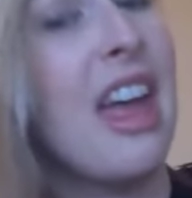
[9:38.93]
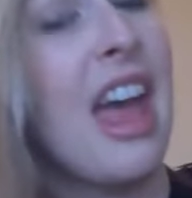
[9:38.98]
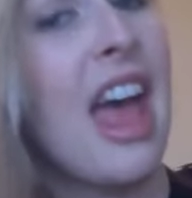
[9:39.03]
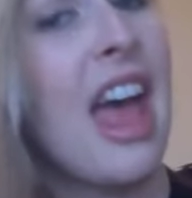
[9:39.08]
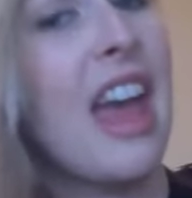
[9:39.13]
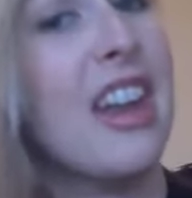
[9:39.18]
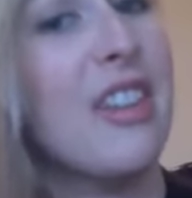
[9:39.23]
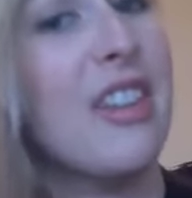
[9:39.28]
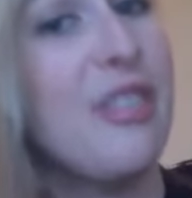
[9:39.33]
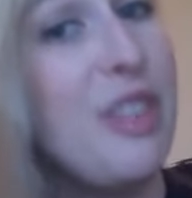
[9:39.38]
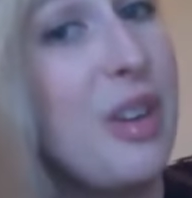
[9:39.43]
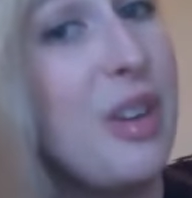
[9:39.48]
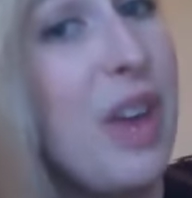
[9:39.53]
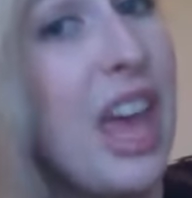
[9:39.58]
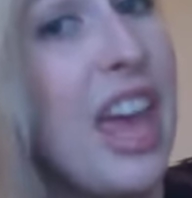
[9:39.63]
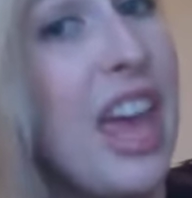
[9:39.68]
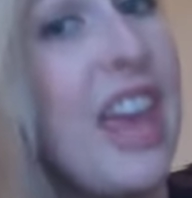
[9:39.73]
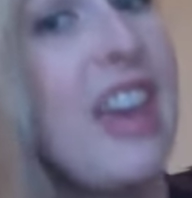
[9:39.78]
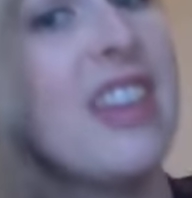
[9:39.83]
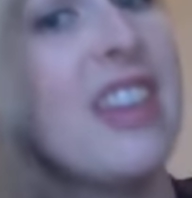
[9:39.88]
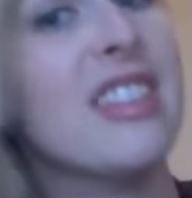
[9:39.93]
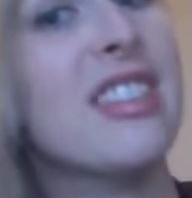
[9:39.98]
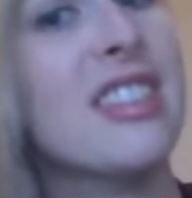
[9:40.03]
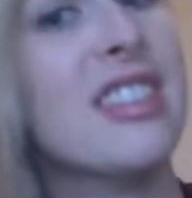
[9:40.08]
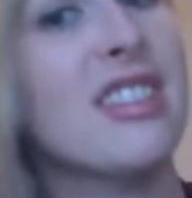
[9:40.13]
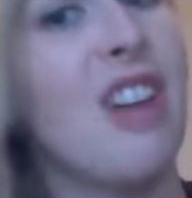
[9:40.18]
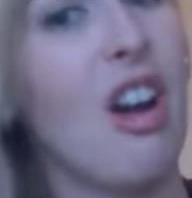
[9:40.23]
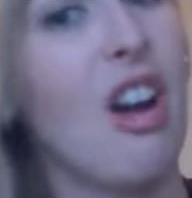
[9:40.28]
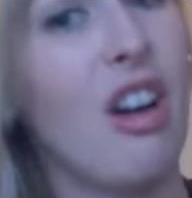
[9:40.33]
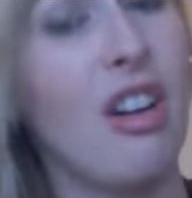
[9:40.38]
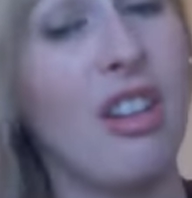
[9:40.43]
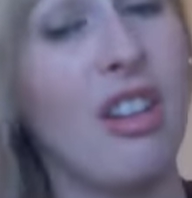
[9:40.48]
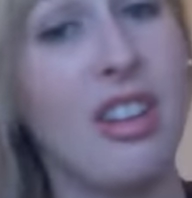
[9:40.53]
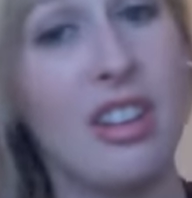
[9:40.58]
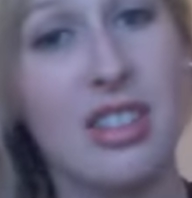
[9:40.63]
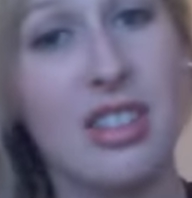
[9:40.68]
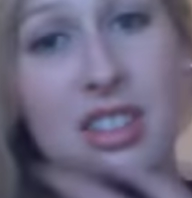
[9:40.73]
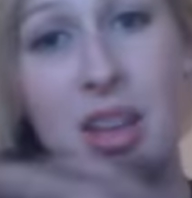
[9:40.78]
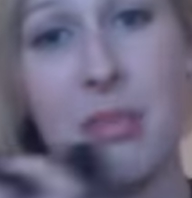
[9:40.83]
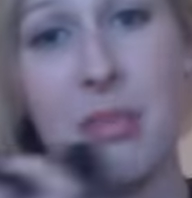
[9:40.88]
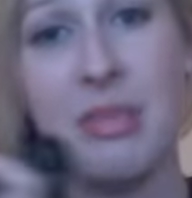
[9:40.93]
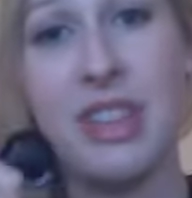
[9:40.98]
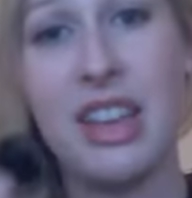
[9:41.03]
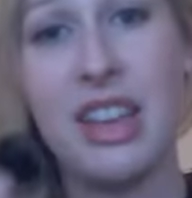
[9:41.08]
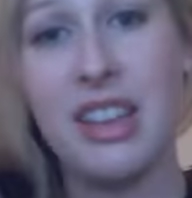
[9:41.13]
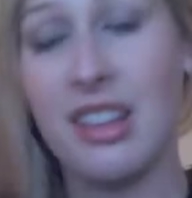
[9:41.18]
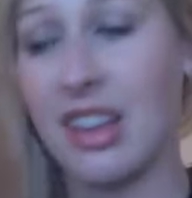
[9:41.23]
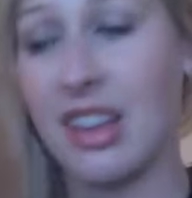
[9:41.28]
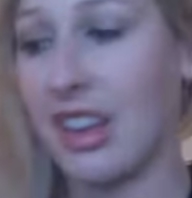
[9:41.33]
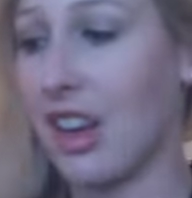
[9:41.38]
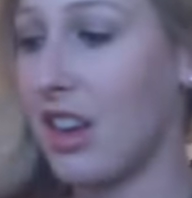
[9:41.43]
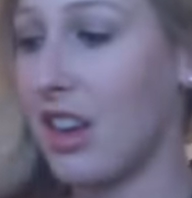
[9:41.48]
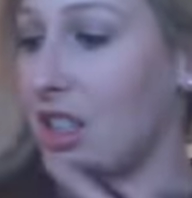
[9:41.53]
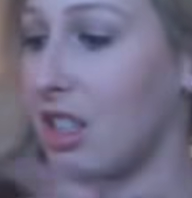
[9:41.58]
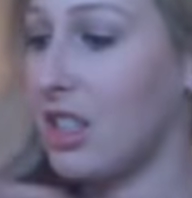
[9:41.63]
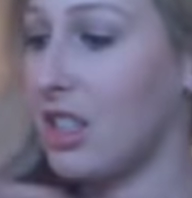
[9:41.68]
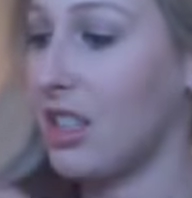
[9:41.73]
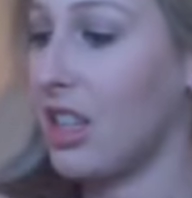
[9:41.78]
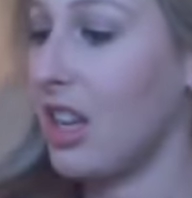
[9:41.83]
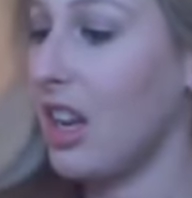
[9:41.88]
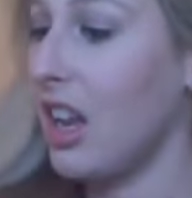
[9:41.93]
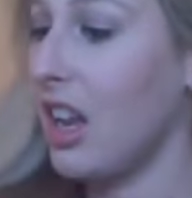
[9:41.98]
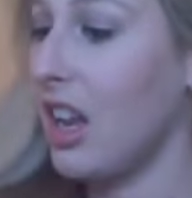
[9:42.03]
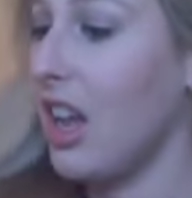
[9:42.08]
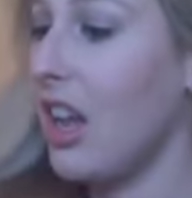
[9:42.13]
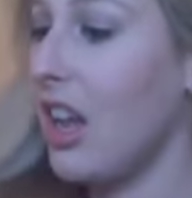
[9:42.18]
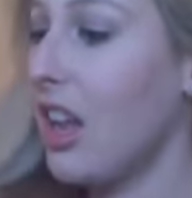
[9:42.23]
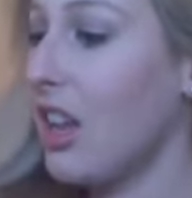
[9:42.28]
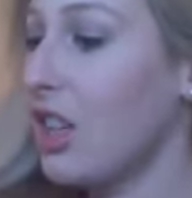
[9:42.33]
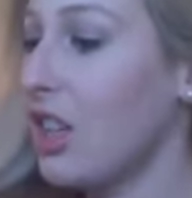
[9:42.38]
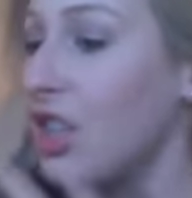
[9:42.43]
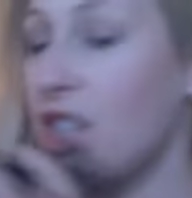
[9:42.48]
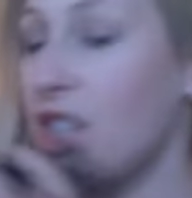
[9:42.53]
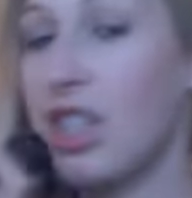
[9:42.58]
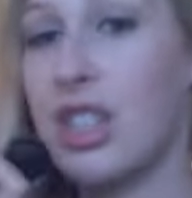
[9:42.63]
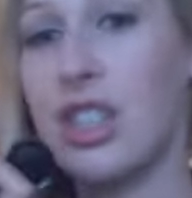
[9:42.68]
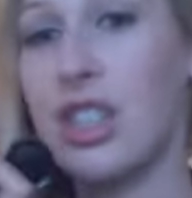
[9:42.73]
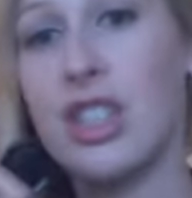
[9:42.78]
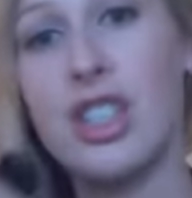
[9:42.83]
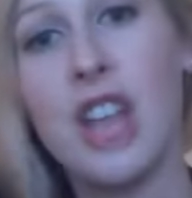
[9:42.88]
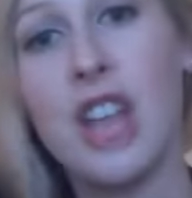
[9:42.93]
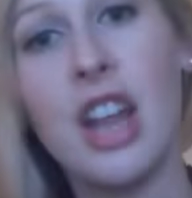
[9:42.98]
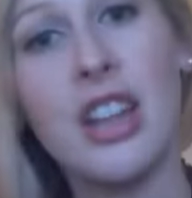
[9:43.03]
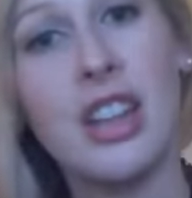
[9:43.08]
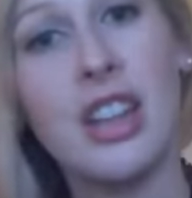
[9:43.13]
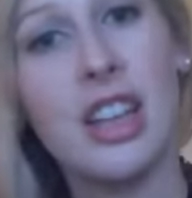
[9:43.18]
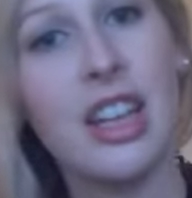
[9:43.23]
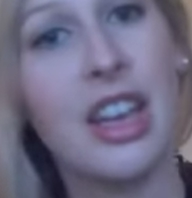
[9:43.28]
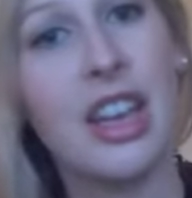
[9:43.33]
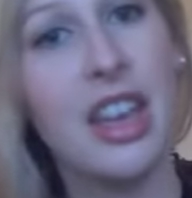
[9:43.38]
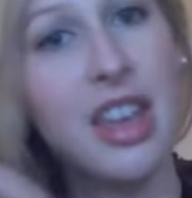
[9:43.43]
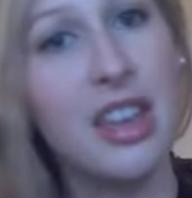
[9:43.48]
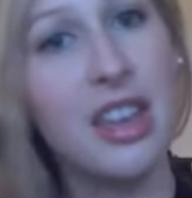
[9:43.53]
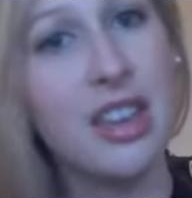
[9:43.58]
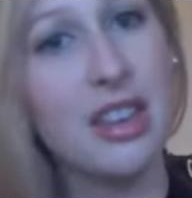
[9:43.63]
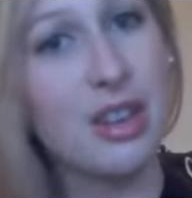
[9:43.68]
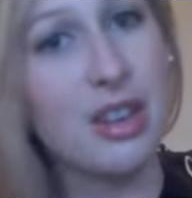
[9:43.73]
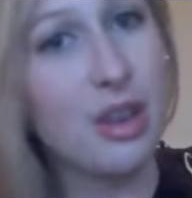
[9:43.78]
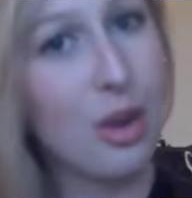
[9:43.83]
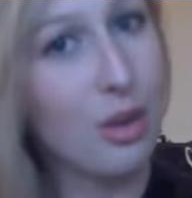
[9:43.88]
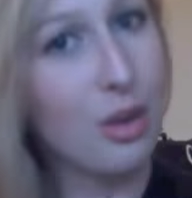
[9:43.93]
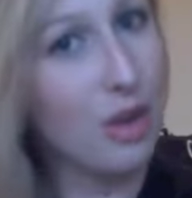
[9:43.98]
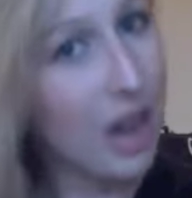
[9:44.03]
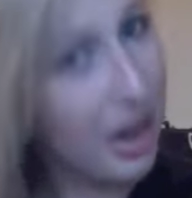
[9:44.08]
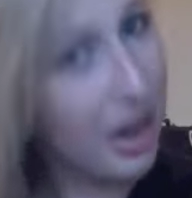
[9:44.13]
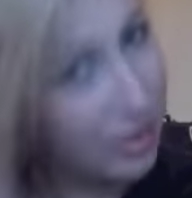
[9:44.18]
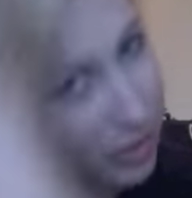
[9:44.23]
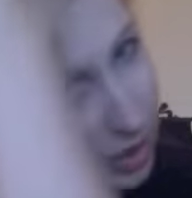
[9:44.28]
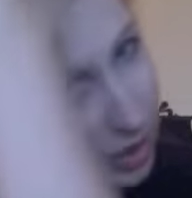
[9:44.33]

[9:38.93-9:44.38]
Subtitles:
And if you hit a snarl or something like I just did, just gently go down.